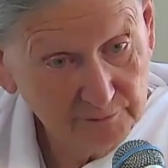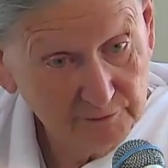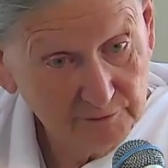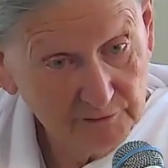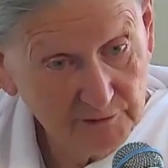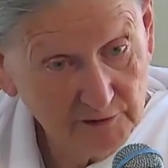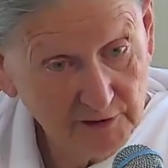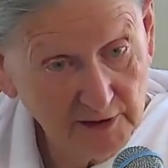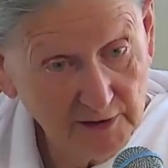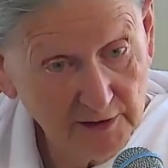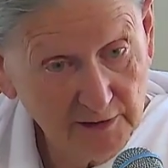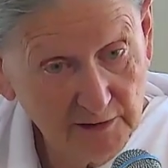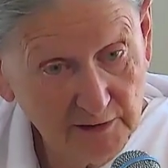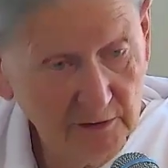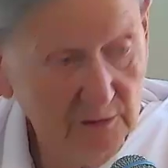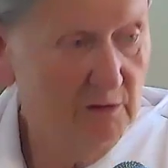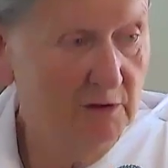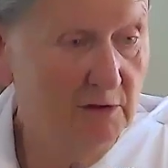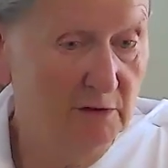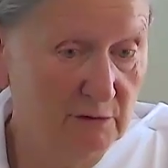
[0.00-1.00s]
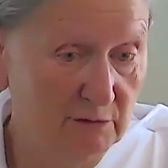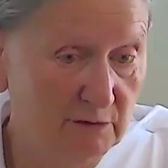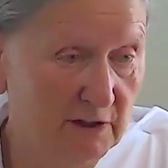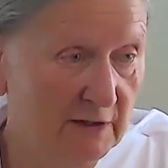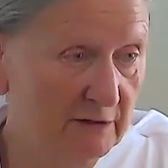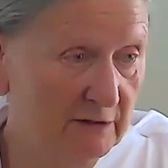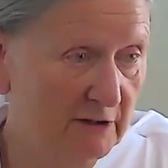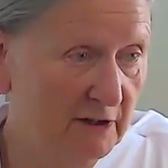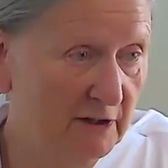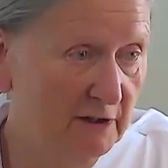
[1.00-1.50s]
Right? You can do
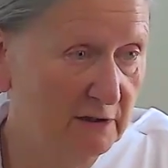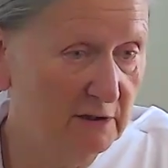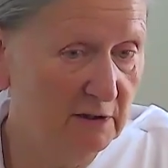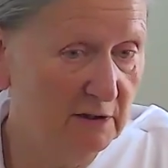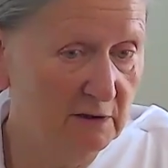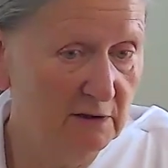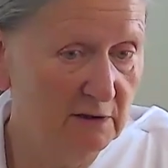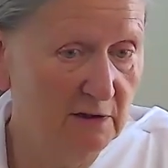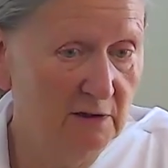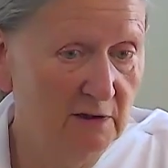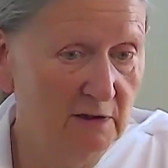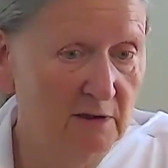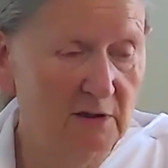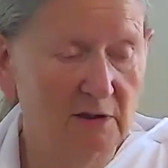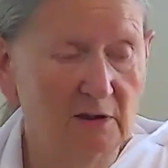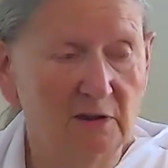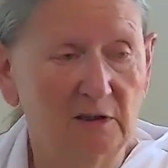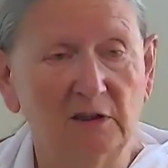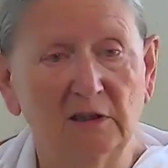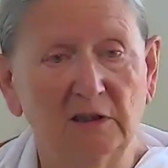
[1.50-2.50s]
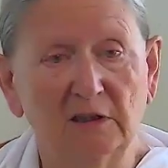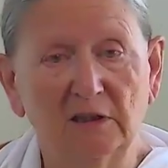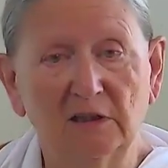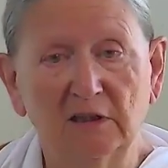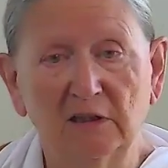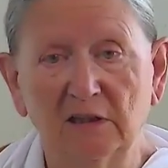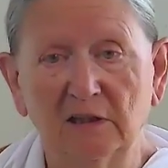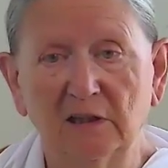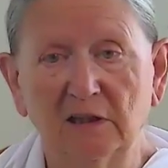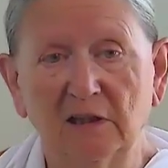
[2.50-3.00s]
that, right?
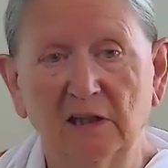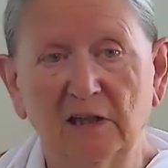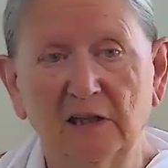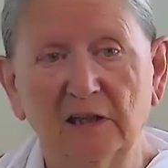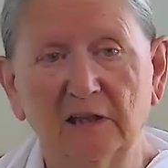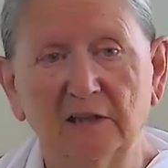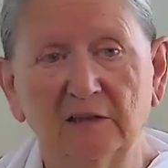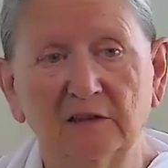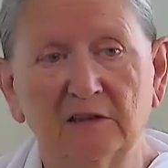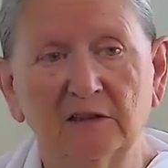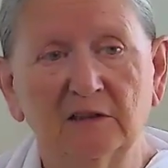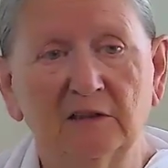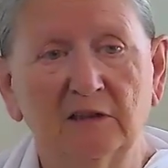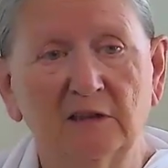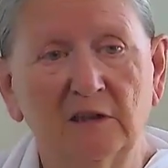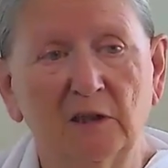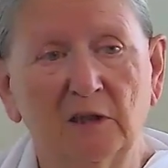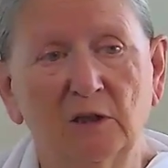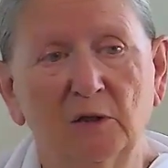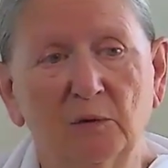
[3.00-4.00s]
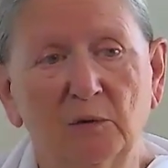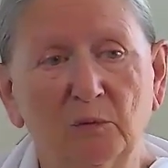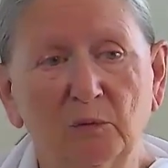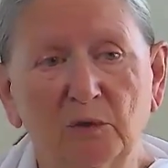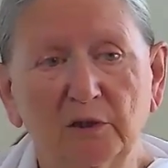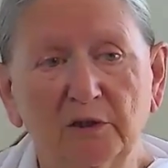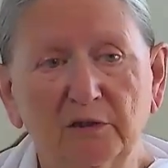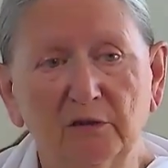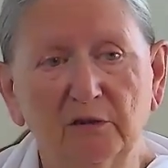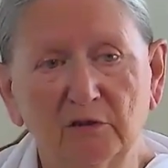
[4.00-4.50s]
And
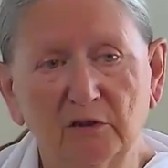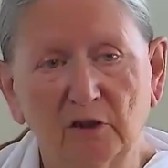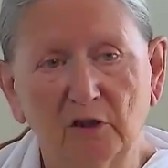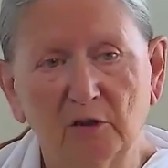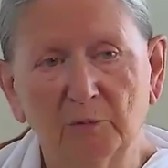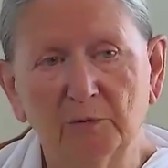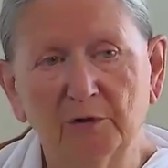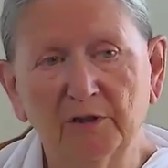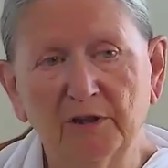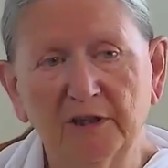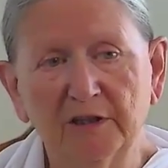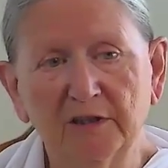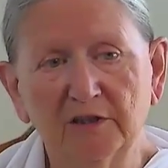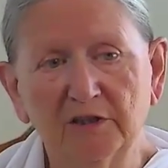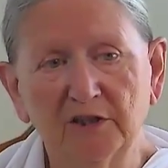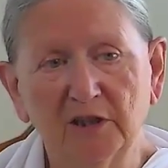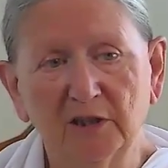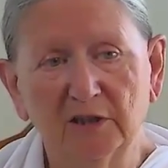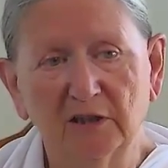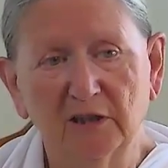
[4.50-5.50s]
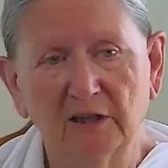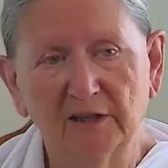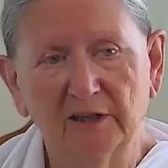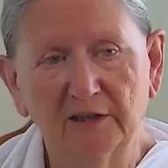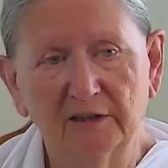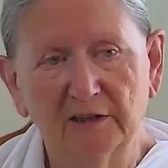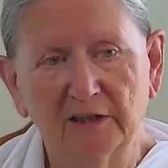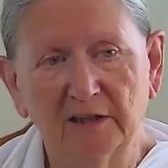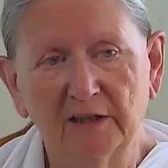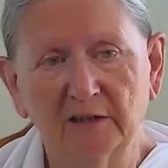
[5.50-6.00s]
when you're operating like
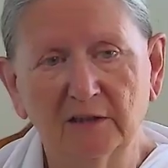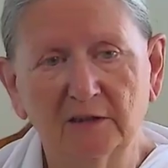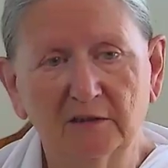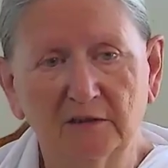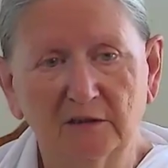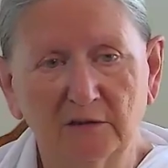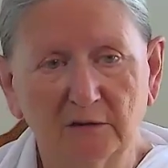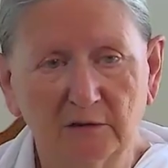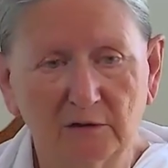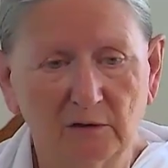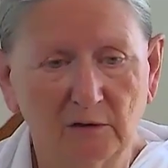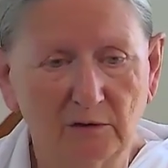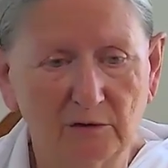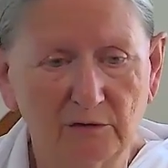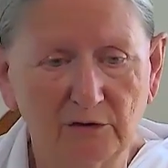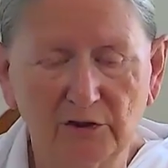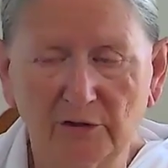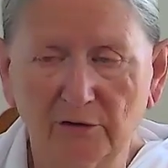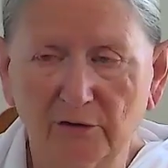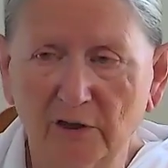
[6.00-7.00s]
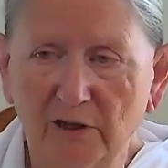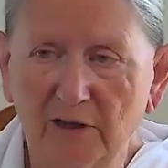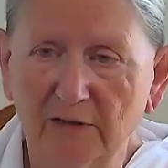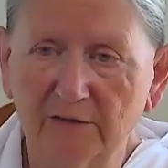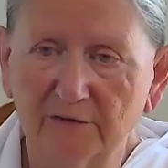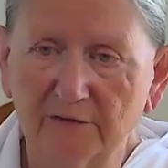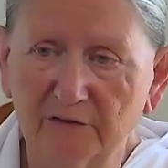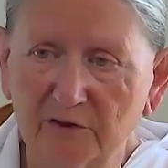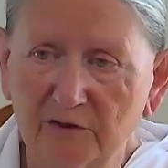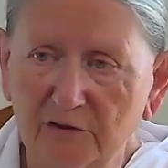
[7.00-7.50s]
that, you'll also have
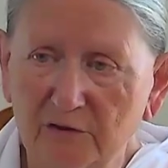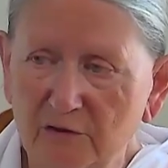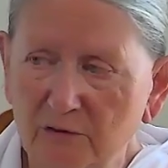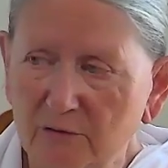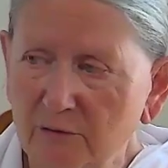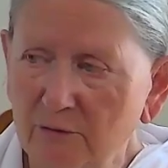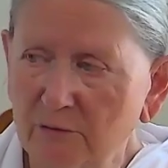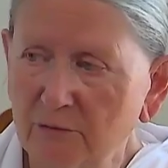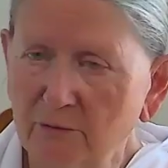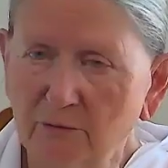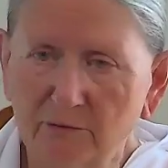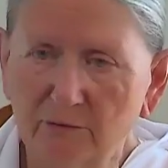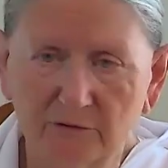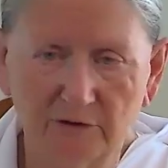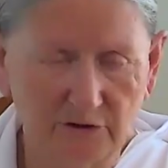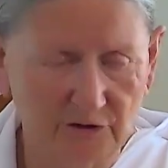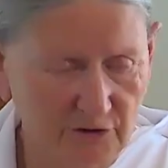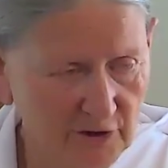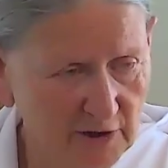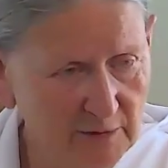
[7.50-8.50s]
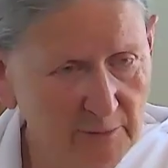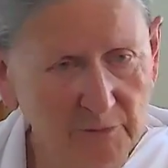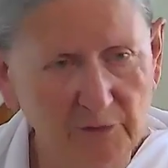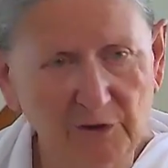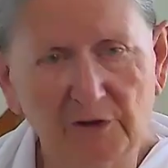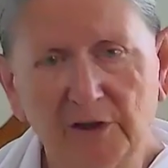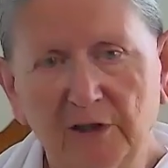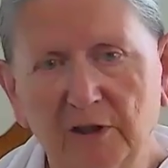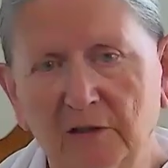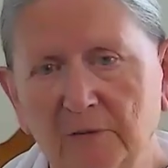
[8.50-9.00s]
to do the same
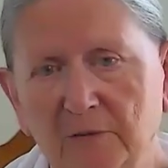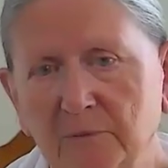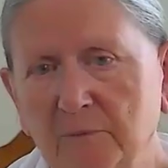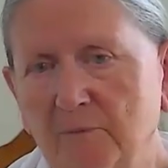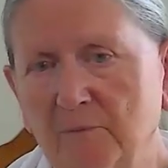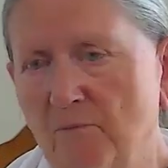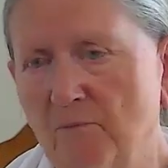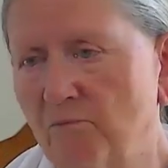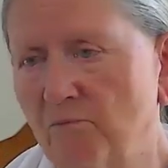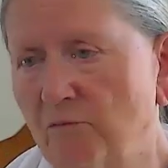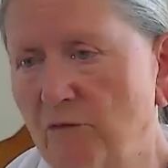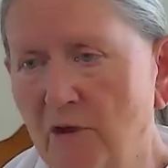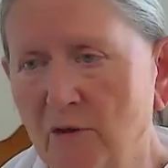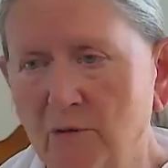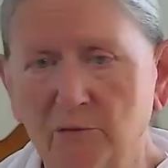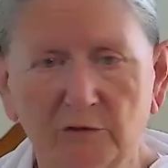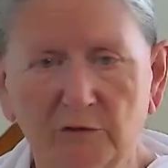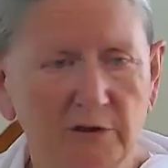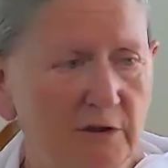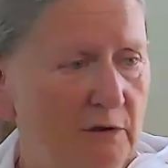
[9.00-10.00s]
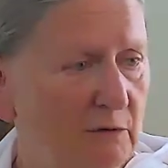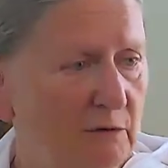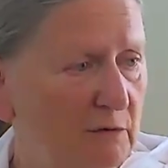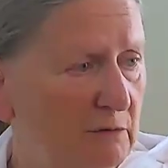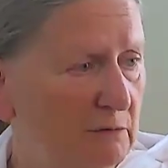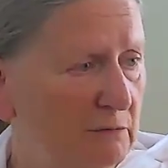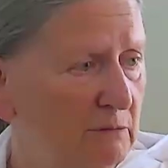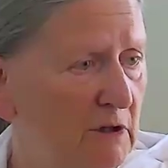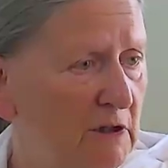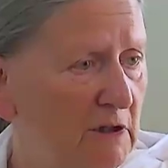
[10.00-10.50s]
thing with
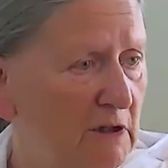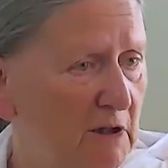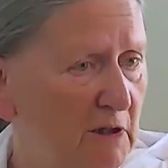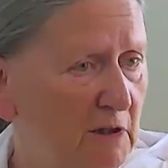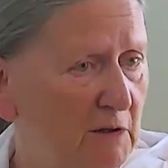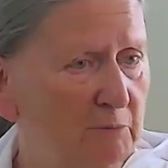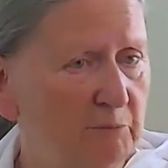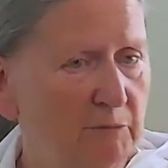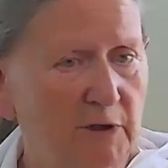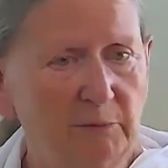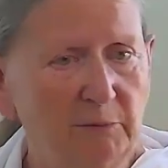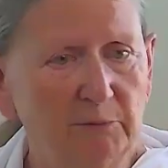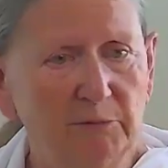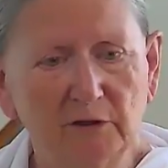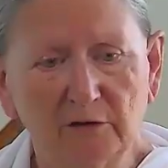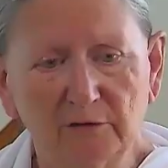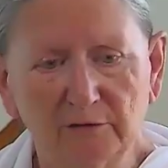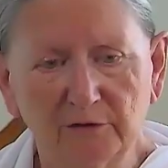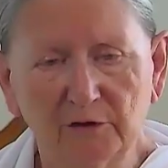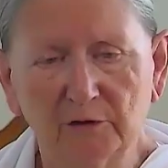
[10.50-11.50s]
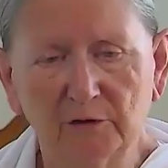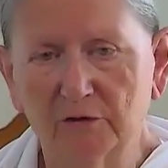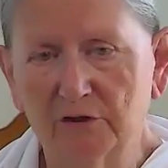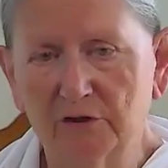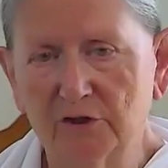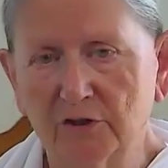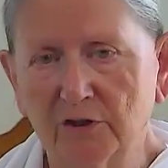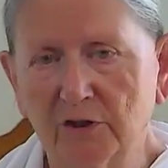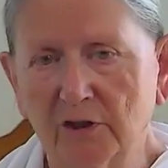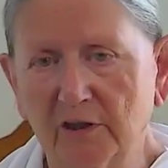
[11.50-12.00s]
your people of your
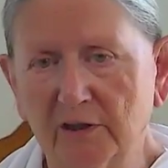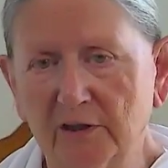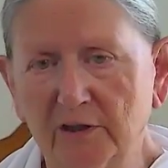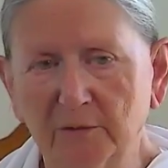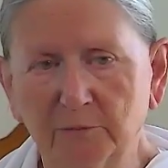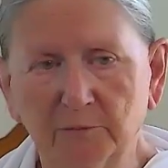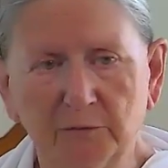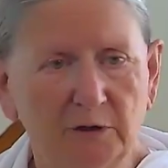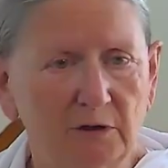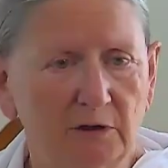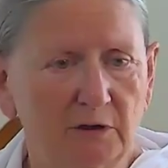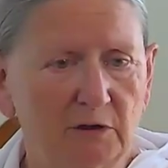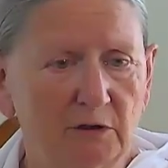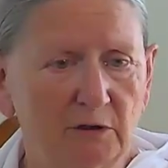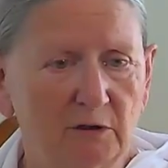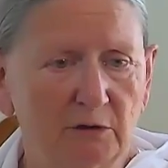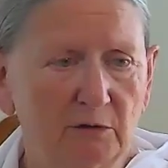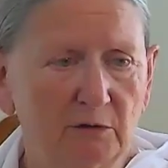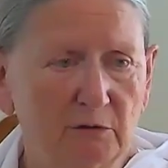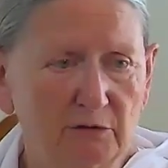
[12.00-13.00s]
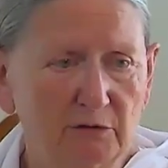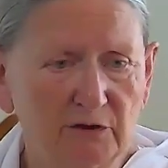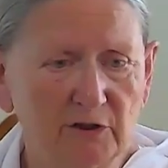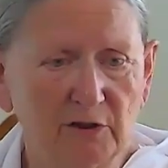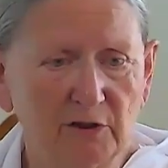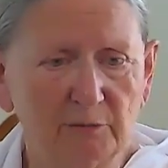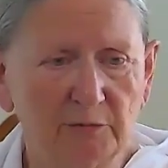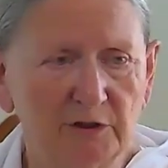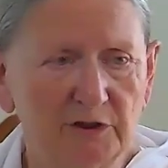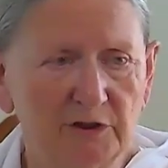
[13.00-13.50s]
tribe who are also
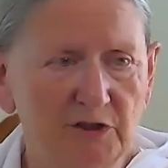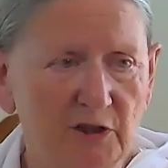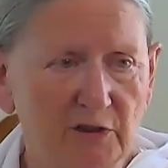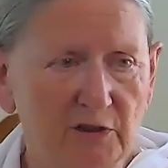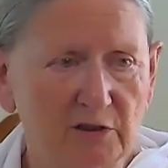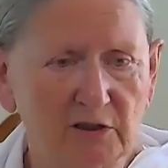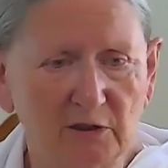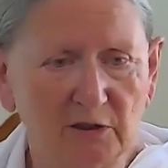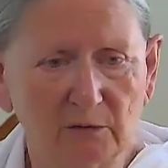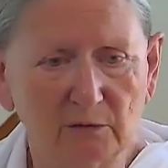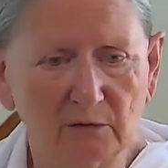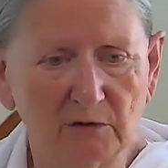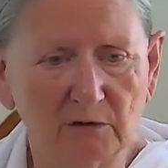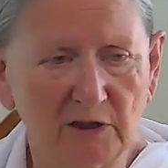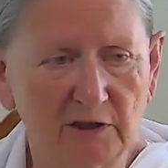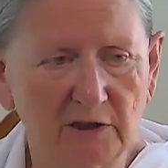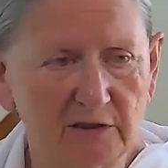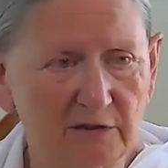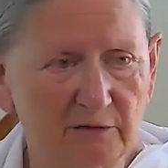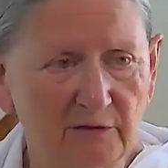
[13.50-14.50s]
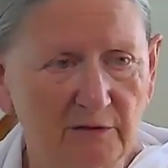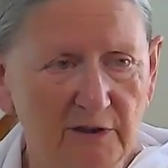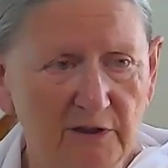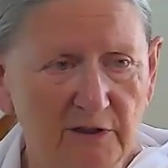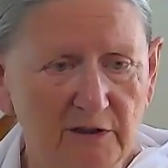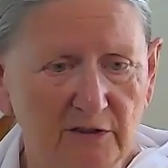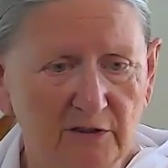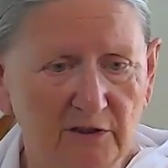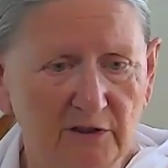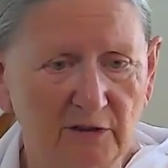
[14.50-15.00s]
projecting all kinds of other
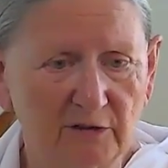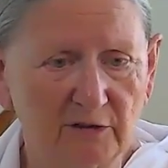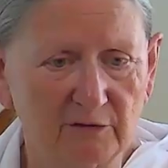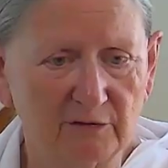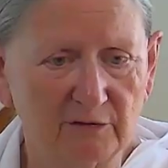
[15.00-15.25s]
stuff,